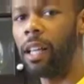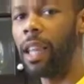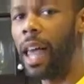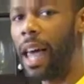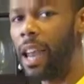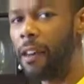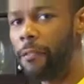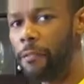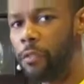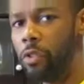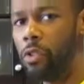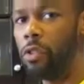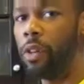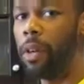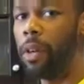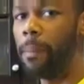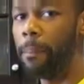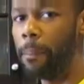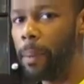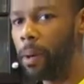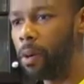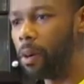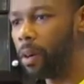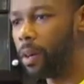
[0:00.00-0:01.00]
a lot of food
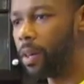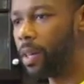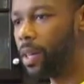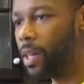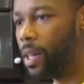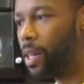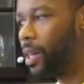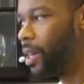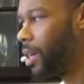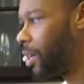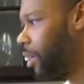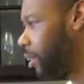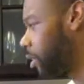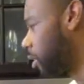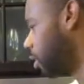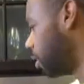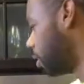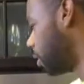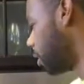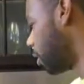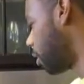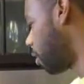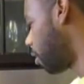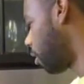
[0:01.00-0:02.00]
in bulk.
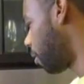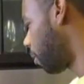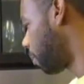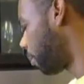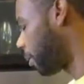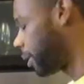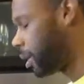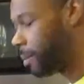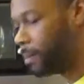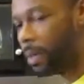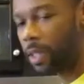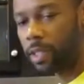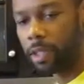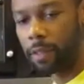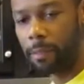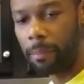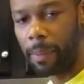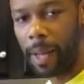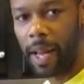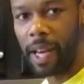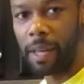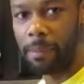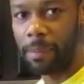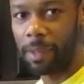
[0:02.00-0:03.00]
So, pretty much a
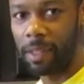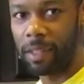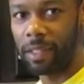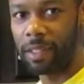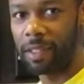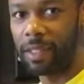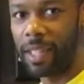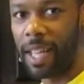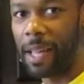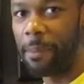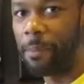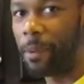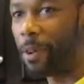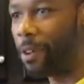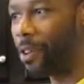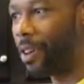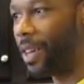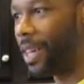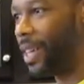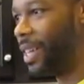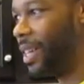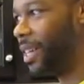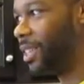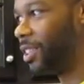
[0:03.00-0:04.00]
bodybuilder staple
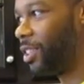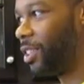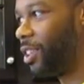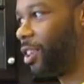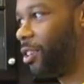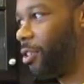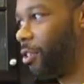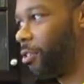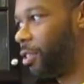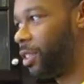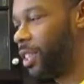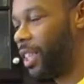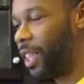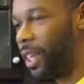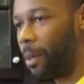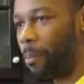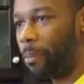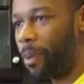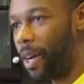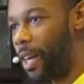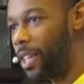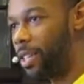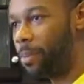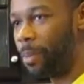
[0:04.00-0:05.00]
is, chicken
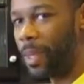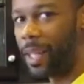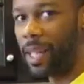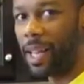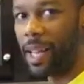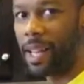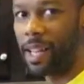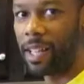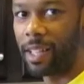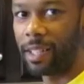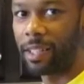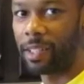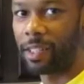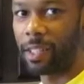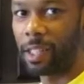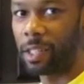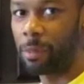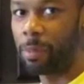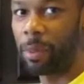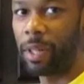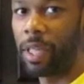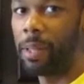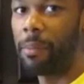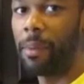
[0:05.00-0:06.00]
breast because it's
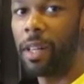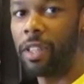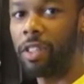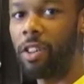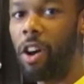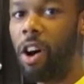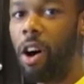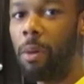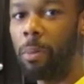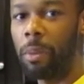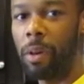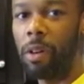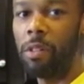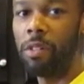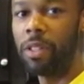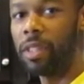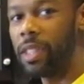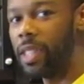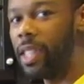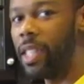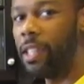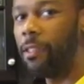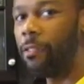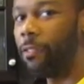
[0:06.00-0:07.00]
pretty much all
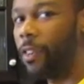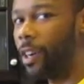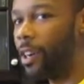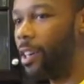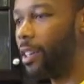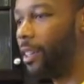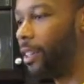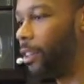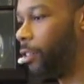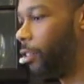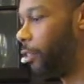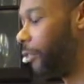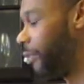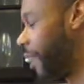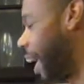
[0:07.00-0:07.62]
protein, very little